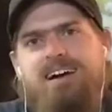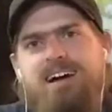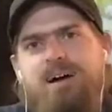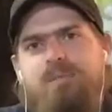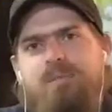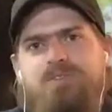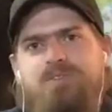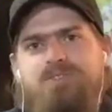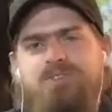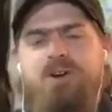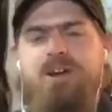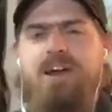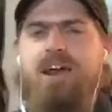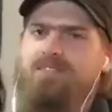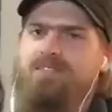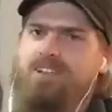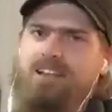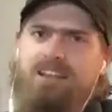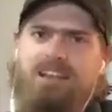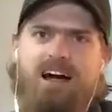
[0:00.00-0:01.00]
So yeah,
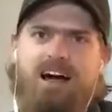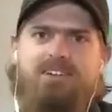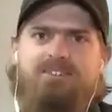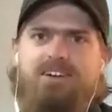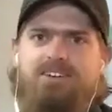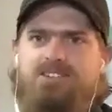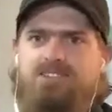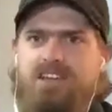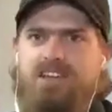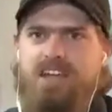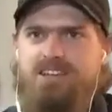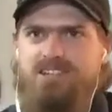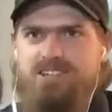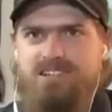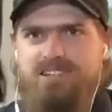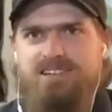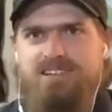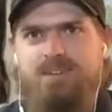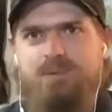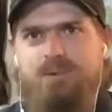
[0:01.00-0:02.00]
a lot of
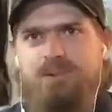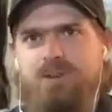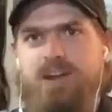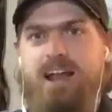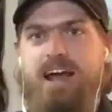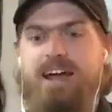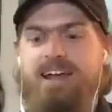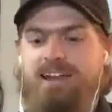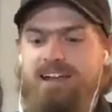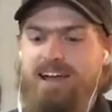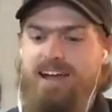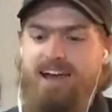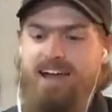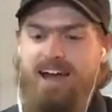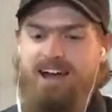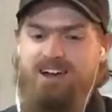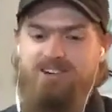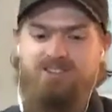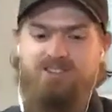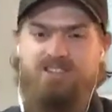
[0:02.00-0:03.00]
education we do. And I
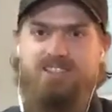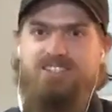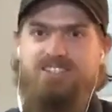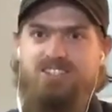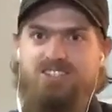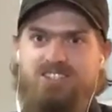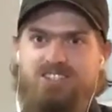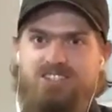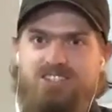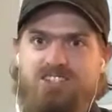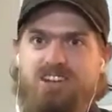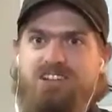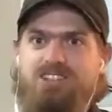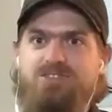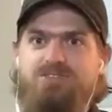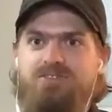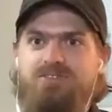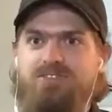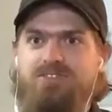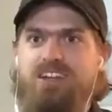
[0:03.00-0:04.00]
actually
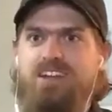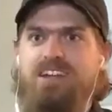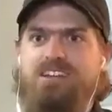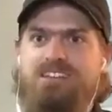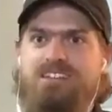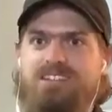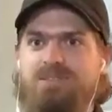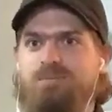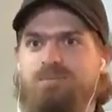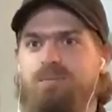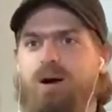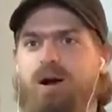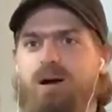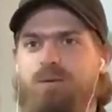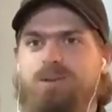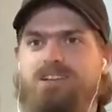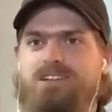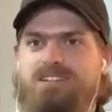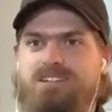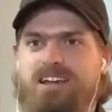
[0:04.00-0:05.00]
just finished and
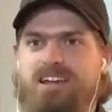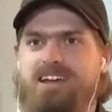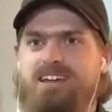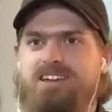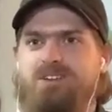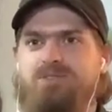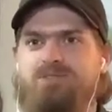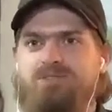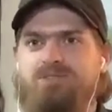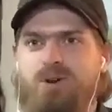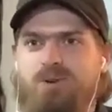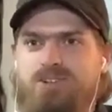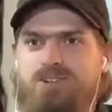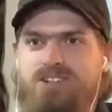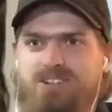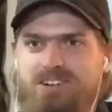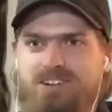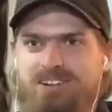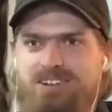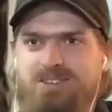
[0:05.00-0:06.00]
published a
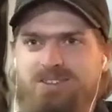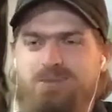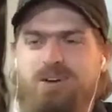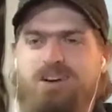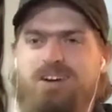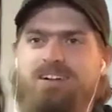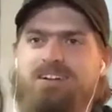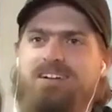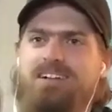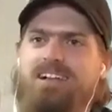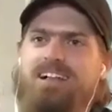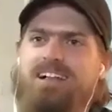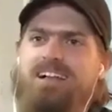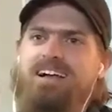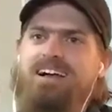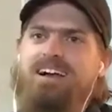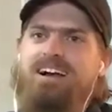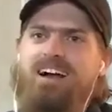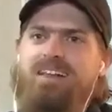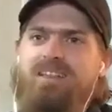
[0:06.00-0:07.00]
devotional as well
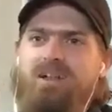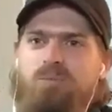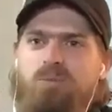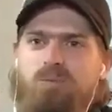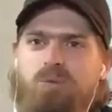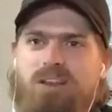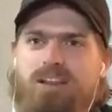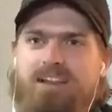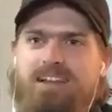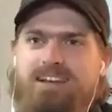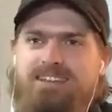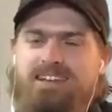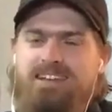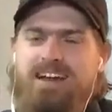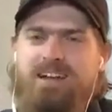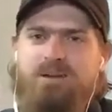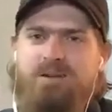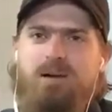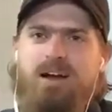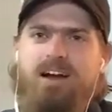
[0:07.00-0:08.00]
that I'm really
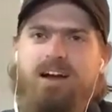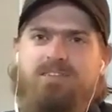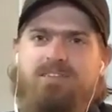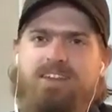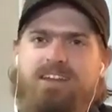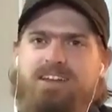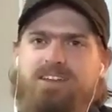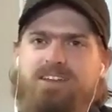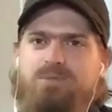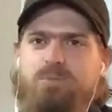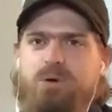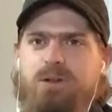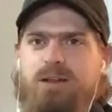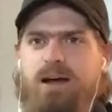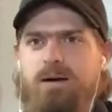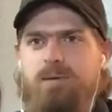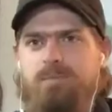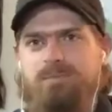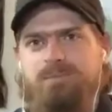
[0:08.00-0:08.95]
excited about, that I just put out,